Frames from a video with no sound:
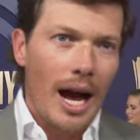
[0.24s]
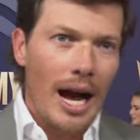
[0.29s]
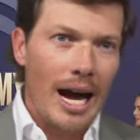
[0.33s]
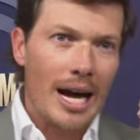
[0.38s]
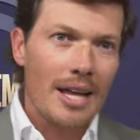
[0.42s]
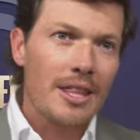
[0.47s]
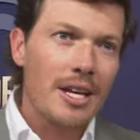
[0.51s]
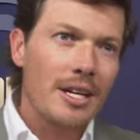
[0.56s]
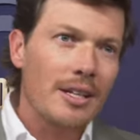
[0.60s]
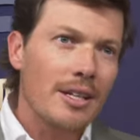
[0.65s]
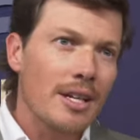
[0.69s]

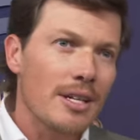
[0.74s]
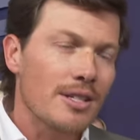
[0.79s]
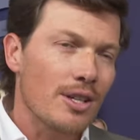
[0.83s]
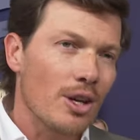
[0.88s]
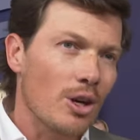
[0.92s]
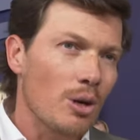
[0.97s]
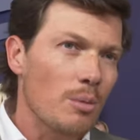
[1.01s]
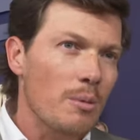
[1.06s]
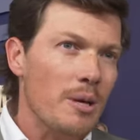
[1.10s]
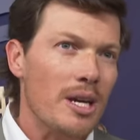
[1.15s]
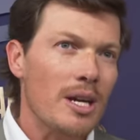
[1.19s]
I think that
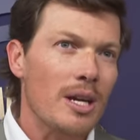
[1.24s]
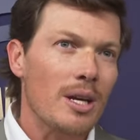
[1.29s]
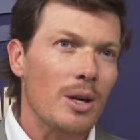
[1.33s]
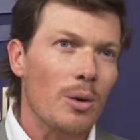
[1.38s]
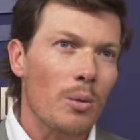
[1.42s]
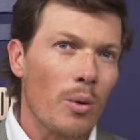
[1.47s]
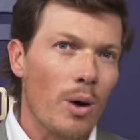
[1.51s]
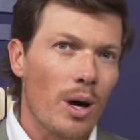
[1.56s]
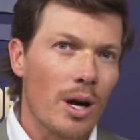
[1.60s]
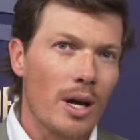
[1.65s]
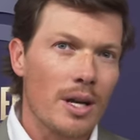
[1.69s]
Toby
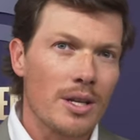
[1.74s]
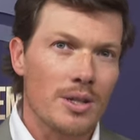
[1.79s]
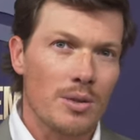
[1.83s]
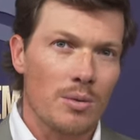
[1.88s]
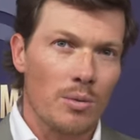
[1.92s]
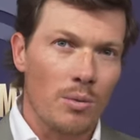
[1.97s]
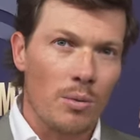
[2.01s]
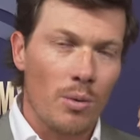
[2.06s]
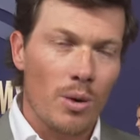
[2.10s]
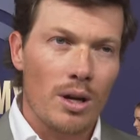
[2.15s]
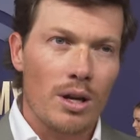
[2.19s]
was
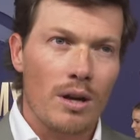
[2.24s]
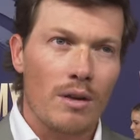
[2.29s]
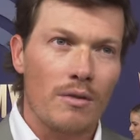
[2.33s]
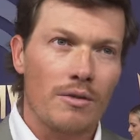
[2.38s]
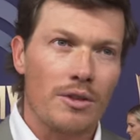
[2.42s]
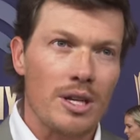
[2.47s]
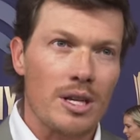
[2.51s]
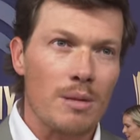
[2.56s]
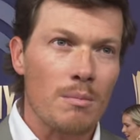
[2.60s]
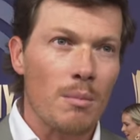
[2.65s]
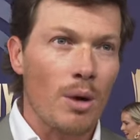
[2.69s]
one
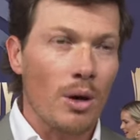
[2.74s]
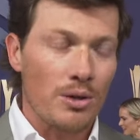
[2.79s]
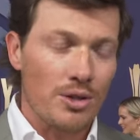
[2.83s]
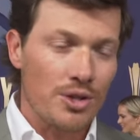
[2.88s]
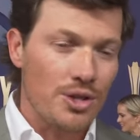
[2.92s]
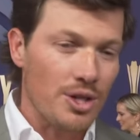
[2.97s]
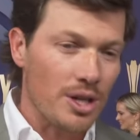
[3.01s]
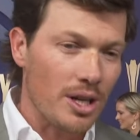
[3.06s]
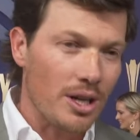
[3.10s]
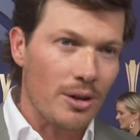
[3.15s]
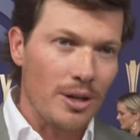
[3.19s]
of the
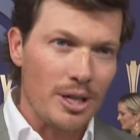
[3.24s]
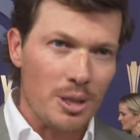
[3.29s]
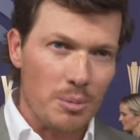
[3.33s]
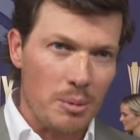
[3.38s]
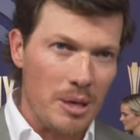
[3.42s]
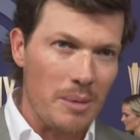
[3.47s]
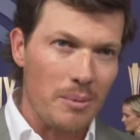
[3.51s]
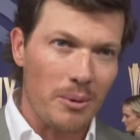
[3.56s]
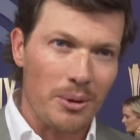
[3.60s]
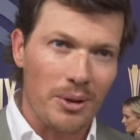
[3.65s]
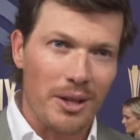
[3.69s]
most generous
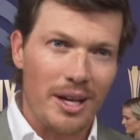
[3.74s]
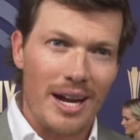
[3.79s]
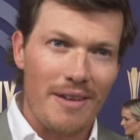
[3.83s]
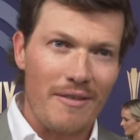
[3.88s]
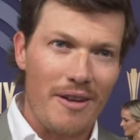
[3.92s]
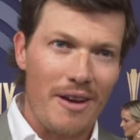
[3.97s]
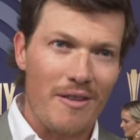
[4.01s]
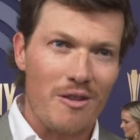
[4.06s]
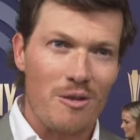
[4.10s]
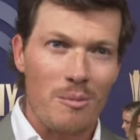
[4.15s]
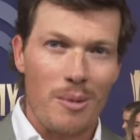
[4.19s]
people that
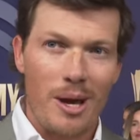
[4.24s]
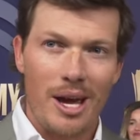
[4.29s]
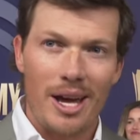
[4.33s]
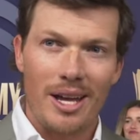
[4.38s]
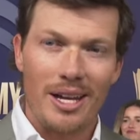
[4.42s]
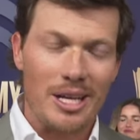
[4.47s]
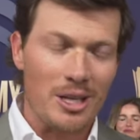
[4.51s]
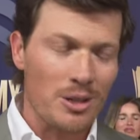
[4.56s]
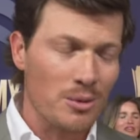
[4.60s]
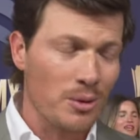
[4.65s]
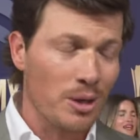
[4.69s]
I've ever
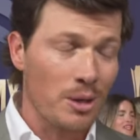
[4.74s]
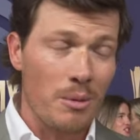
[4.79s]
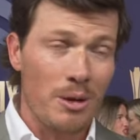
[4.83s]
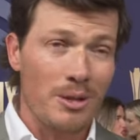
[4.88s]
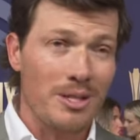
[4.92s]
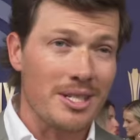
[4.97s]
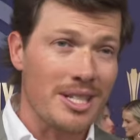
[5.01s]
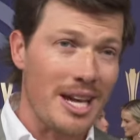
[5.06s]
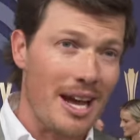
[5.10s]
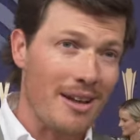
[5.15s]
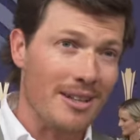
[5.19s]
met. He's one of the
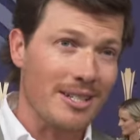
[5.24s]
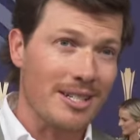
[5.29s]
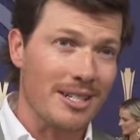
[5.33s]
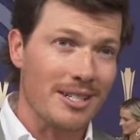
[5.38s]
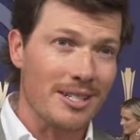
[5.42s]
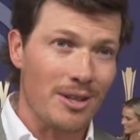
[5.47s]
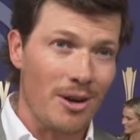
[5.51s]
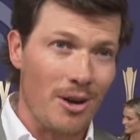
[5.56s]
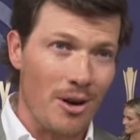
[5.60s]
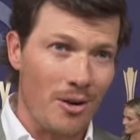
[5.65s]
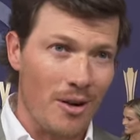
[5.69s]
most
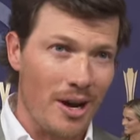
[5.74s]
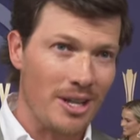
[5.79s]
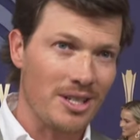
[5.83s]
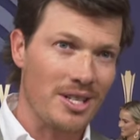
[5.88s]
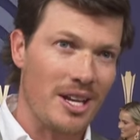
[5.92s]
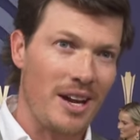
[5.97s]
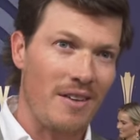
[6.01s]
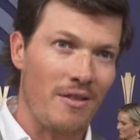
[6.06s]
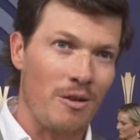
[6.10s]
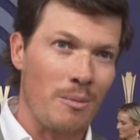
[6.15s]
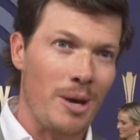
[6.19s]
talented songwriters
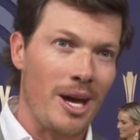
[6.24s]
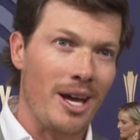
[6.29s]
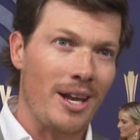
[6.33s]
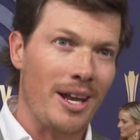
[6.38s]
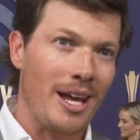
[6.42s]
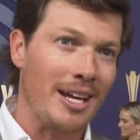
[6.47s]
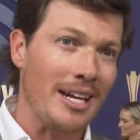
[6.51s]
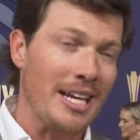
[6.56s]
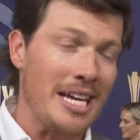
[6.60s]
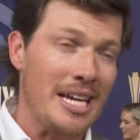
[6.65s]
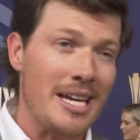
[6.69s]
I've ever met,
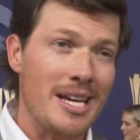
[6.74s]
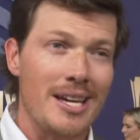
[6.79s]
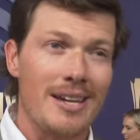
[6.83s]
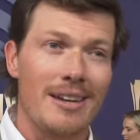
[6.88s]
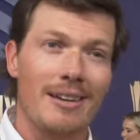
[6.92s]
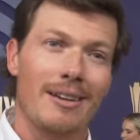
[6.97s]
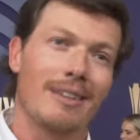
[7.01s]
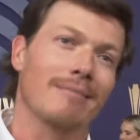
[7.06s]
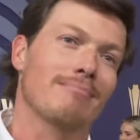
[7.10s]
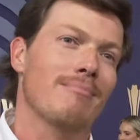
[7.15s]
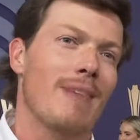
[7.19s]
and
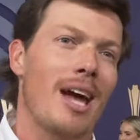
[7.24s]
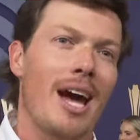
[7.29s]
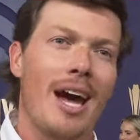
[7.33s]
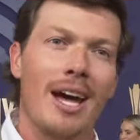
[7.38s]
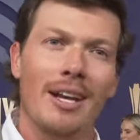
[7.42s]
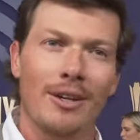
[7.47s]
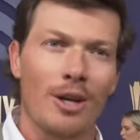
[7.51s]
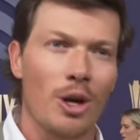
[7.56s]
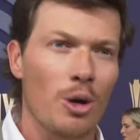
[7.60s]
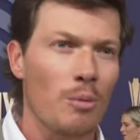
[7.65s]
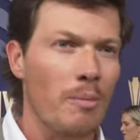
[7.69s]
he
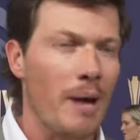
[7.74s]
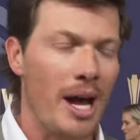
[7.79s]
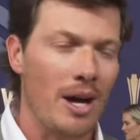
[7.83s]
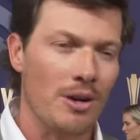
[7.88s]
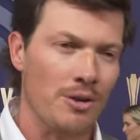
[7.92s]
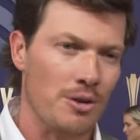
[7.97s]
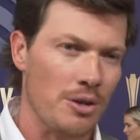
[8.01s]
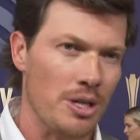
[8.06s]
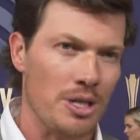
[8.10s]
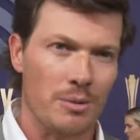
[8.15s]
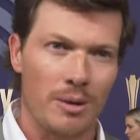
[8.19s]
had no
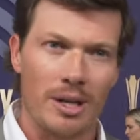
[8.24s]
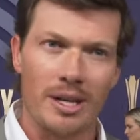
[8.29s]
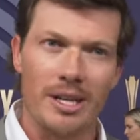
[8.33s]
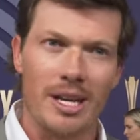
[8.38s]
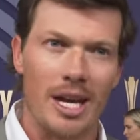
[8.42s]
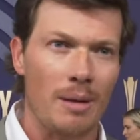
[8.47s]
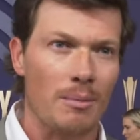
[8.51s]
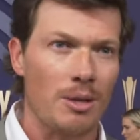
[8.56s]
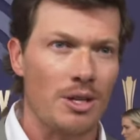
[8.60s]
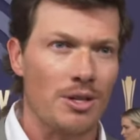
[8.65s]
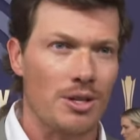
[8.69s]
boundaries when it
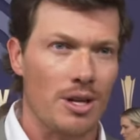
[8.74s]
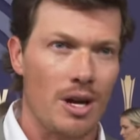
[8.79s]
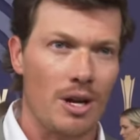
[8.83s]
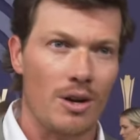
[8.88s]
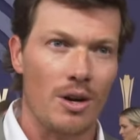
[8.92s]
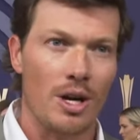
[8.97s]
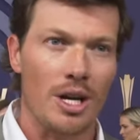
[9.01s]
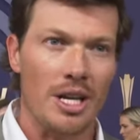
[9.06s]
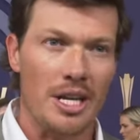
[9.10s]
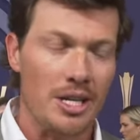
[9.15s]
came to genre.